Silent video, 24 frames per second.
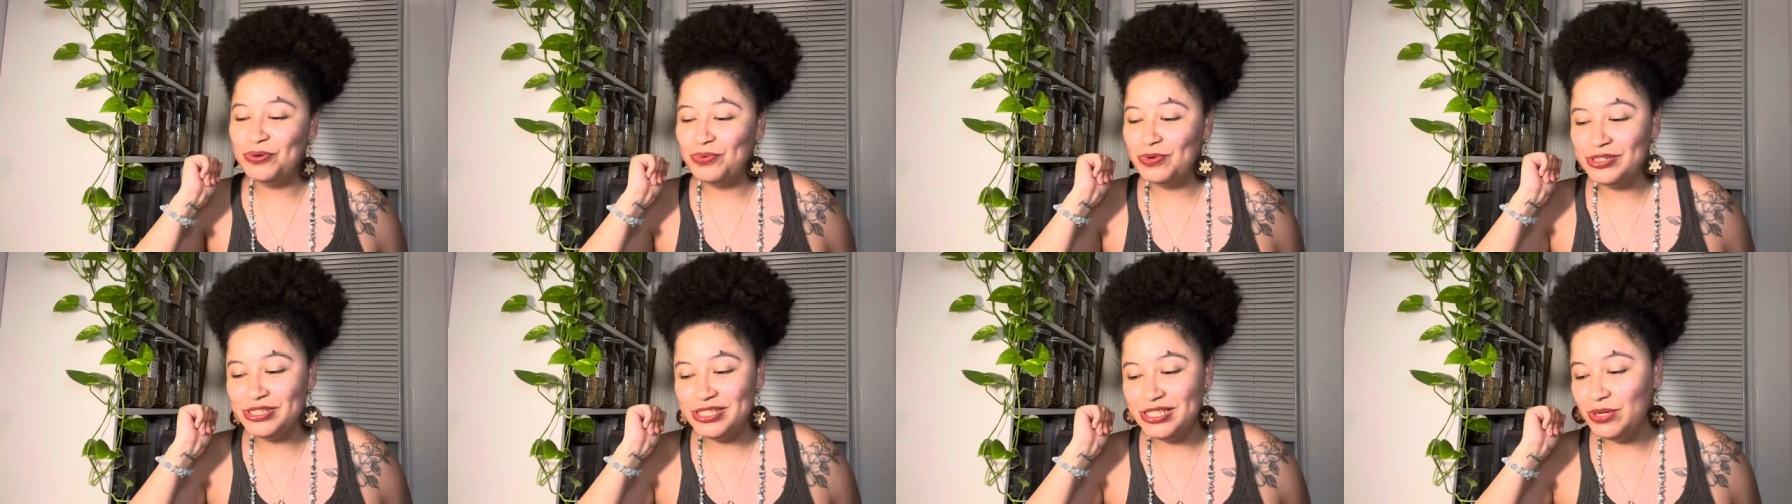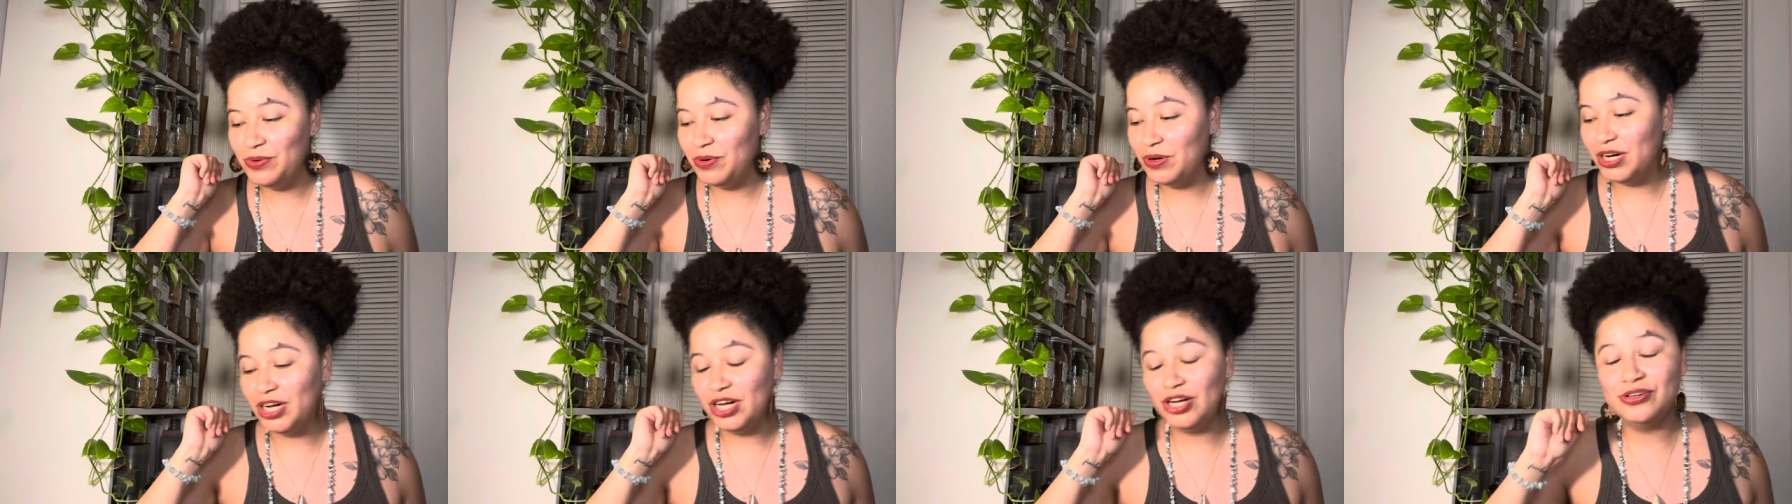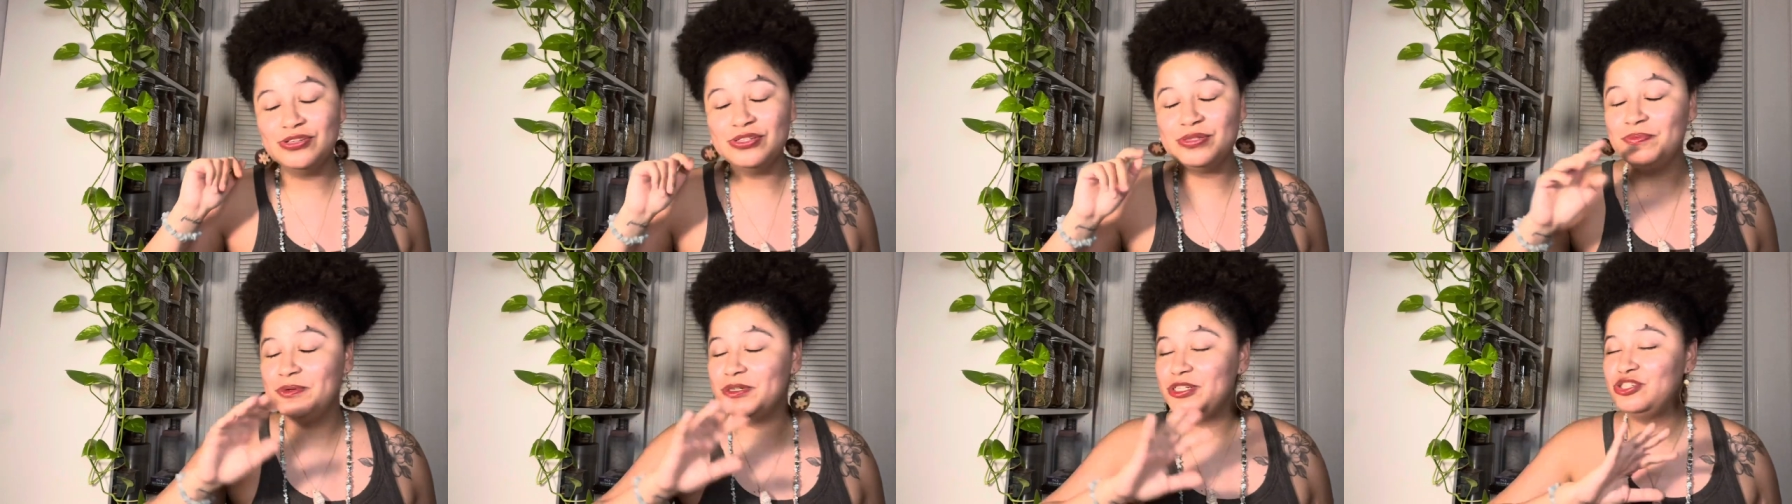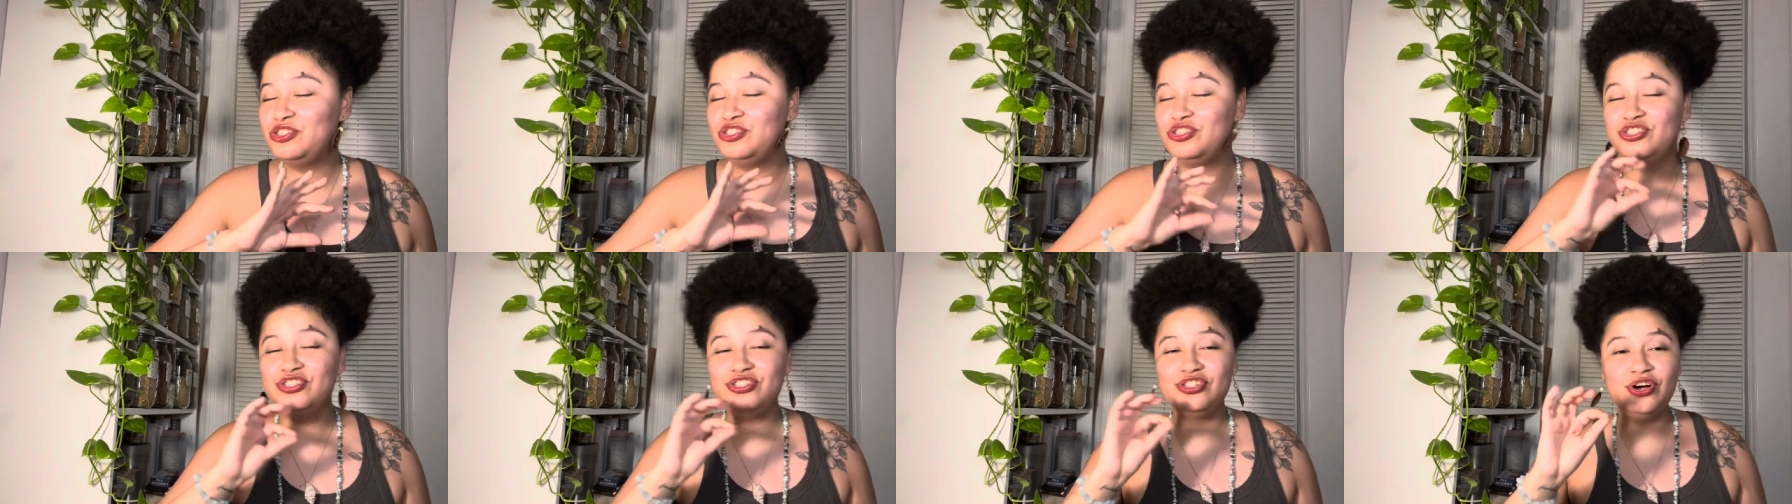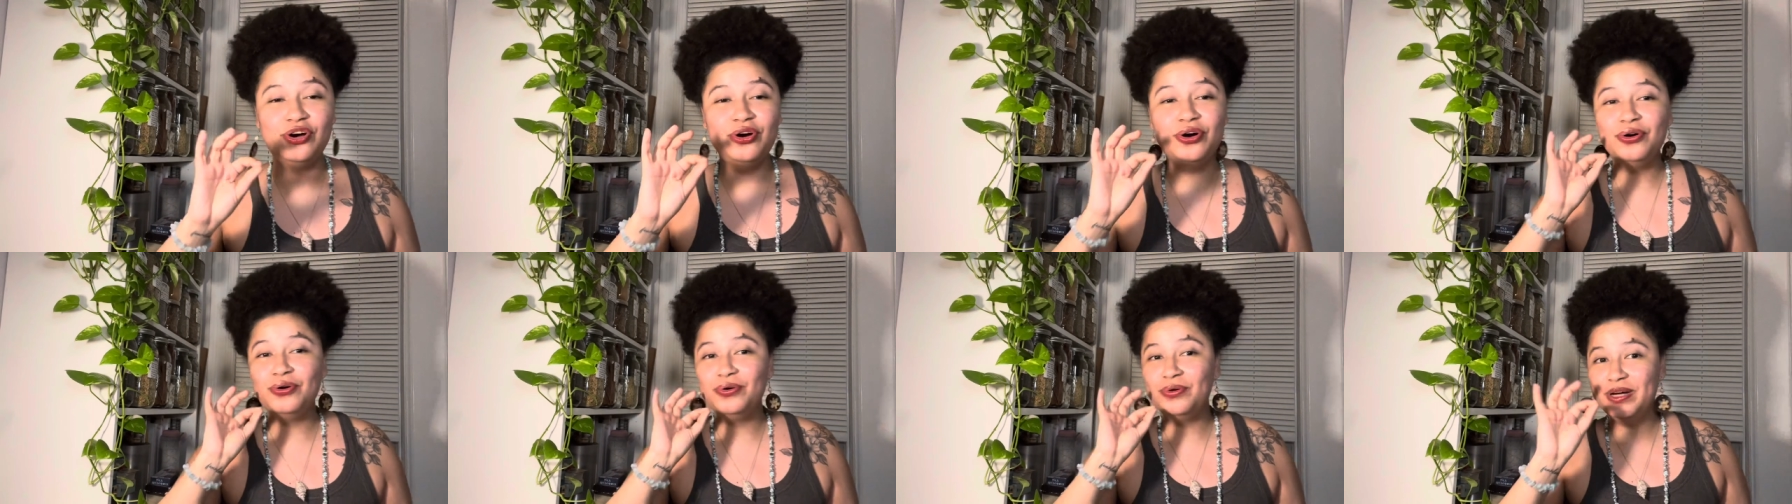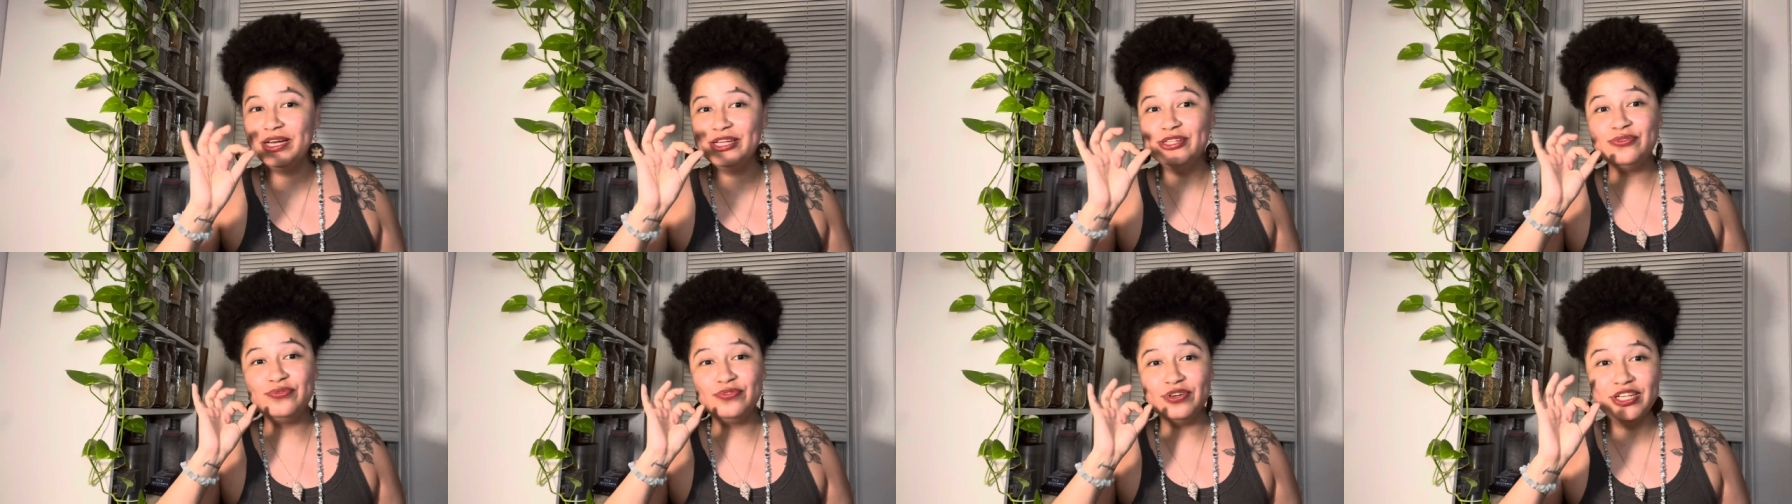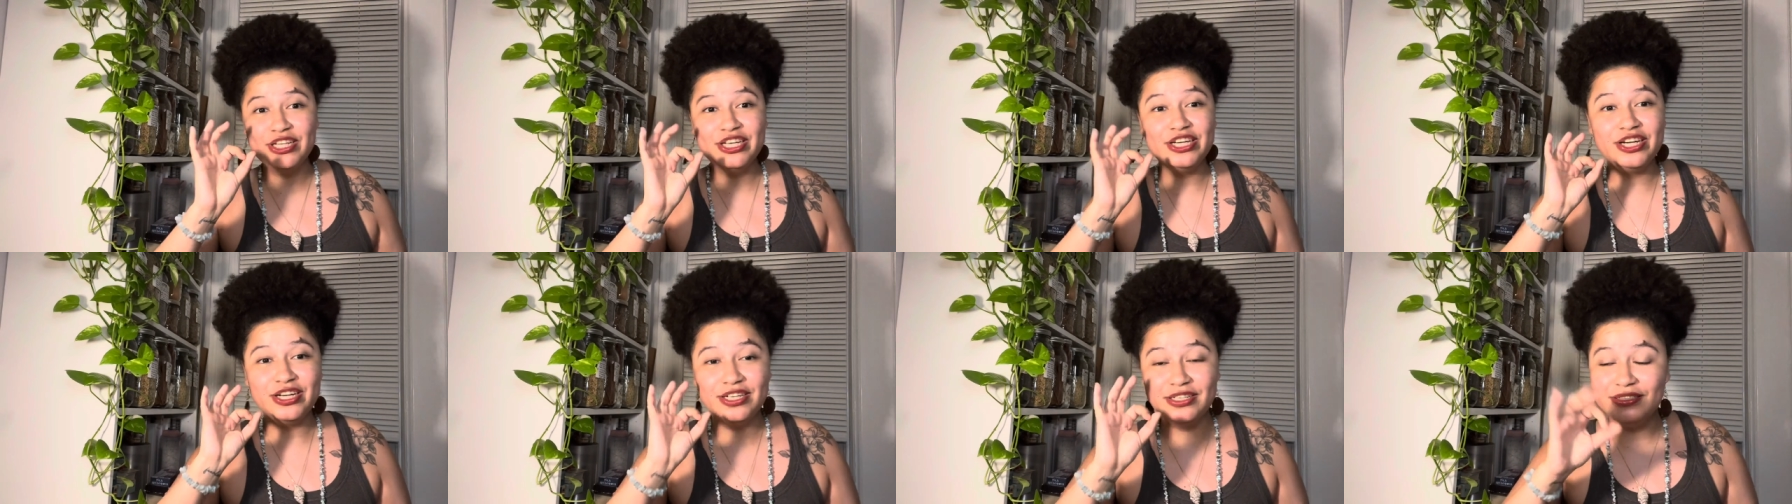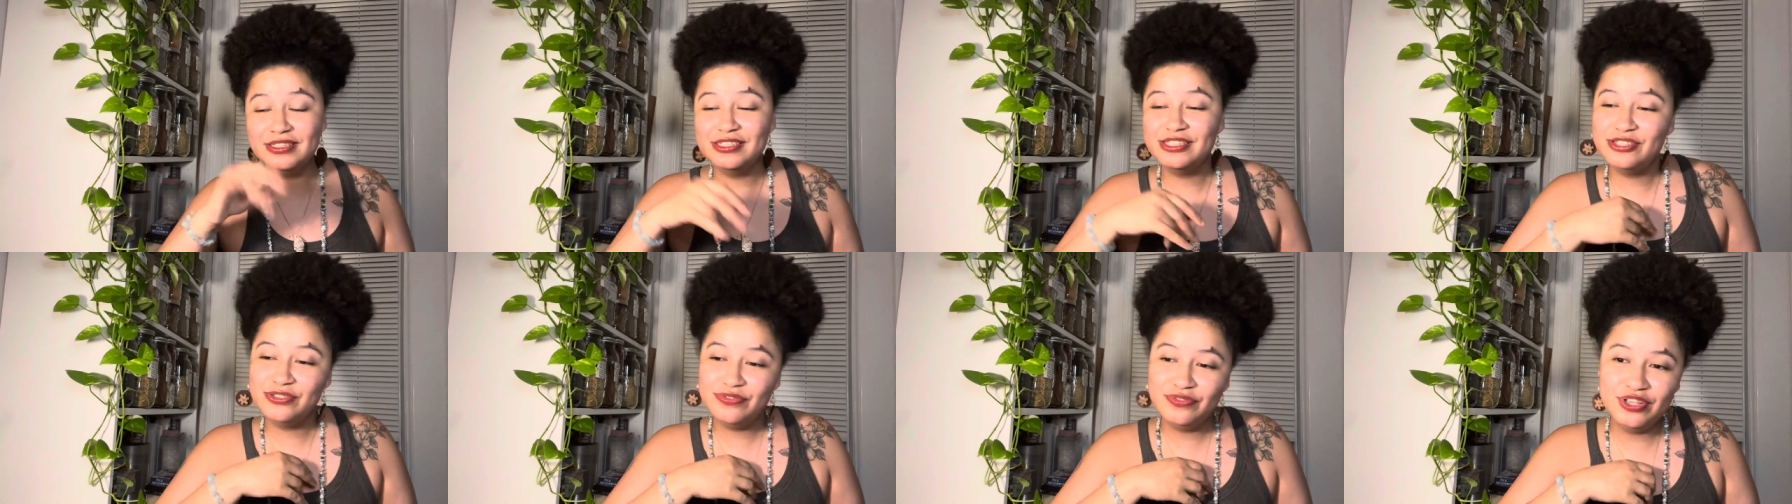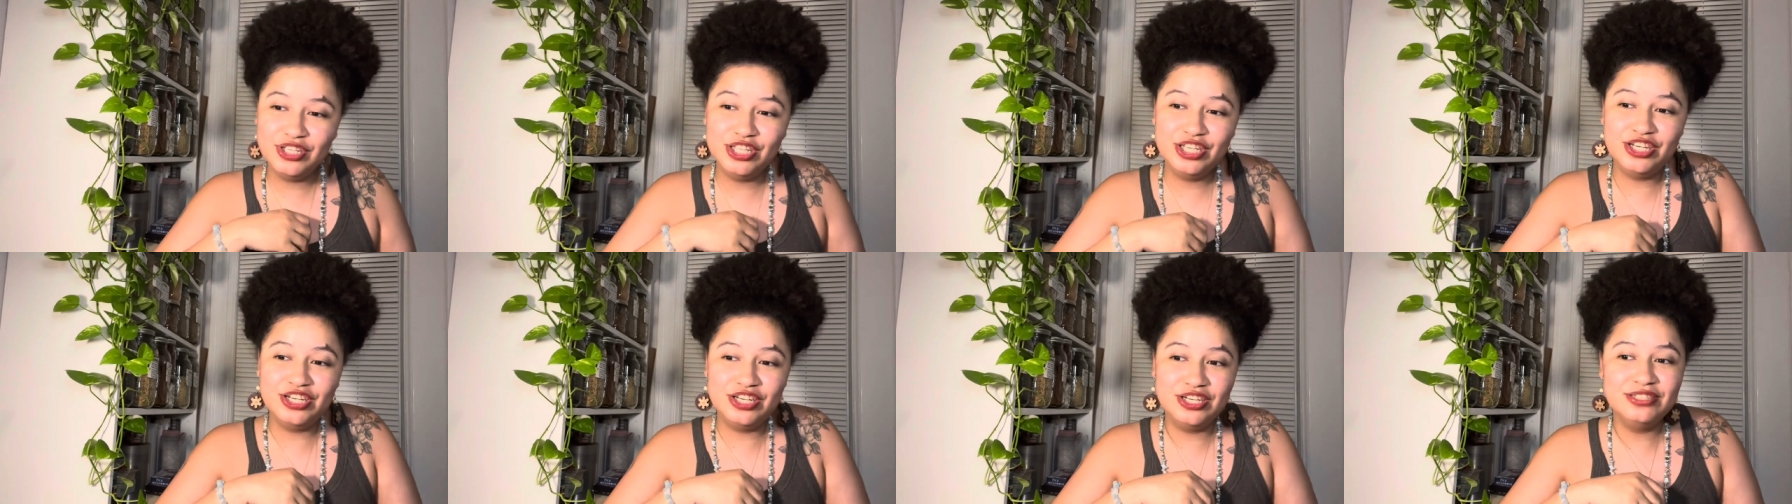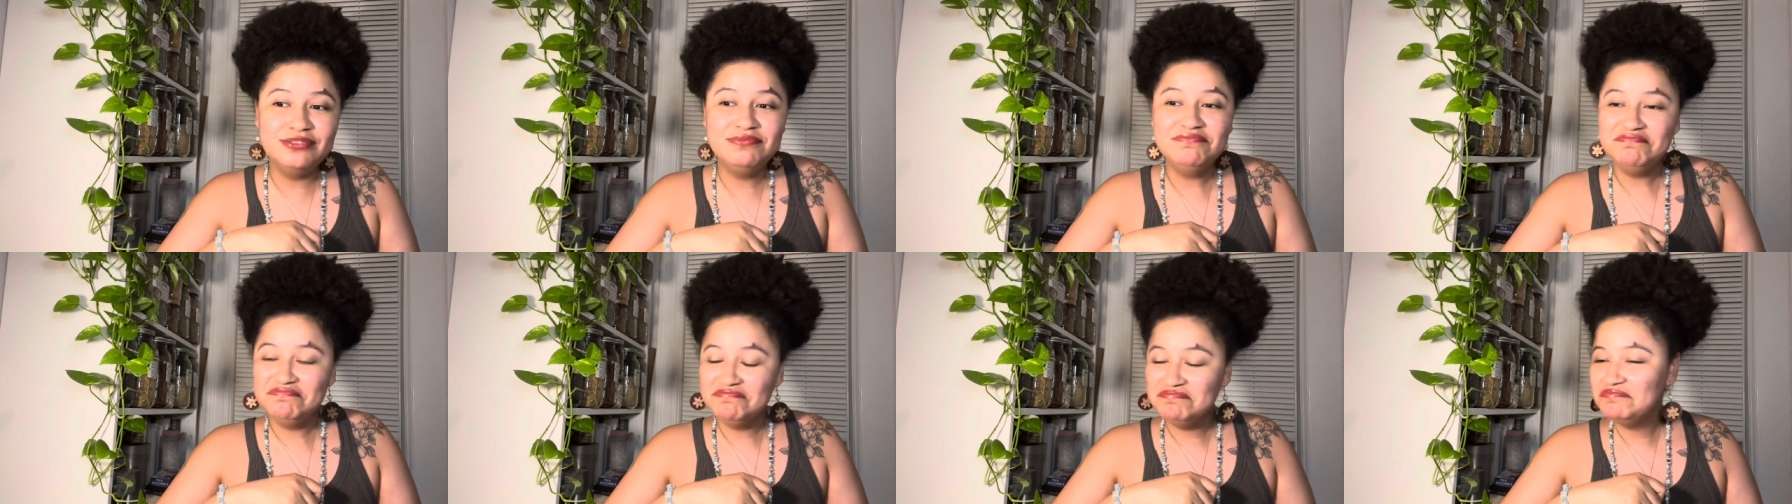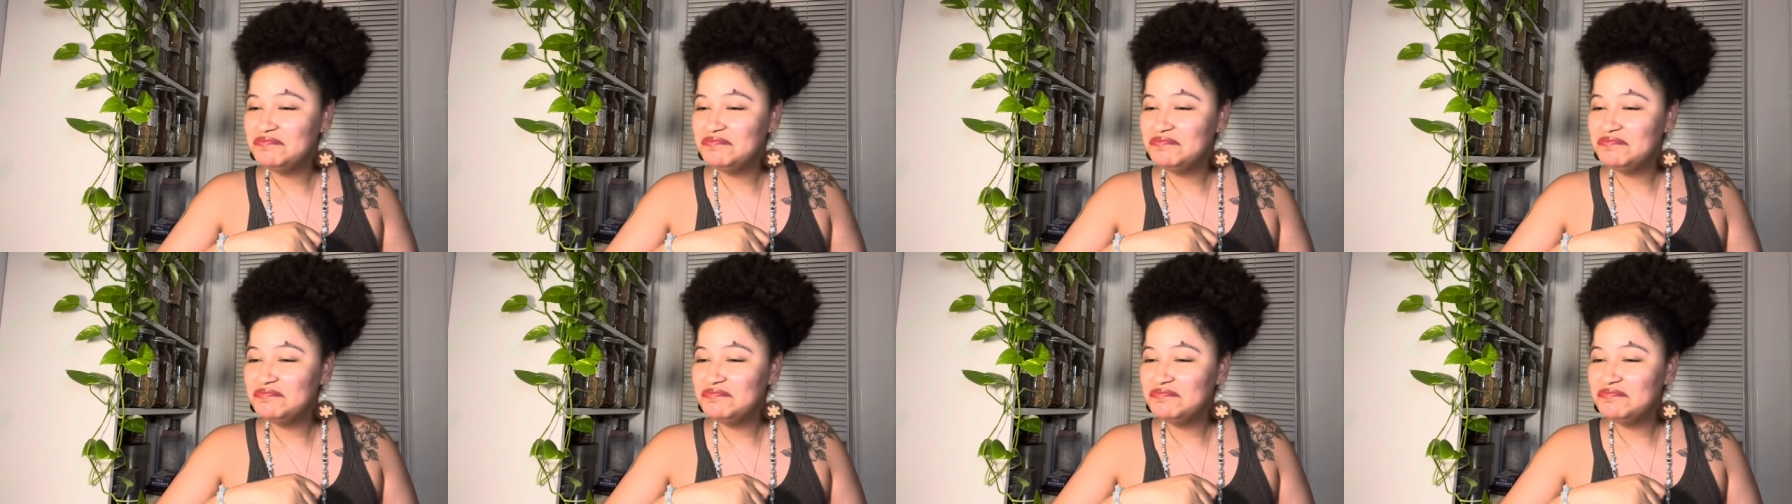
We'll see where it goes, but it's so, it's really good. It's really good.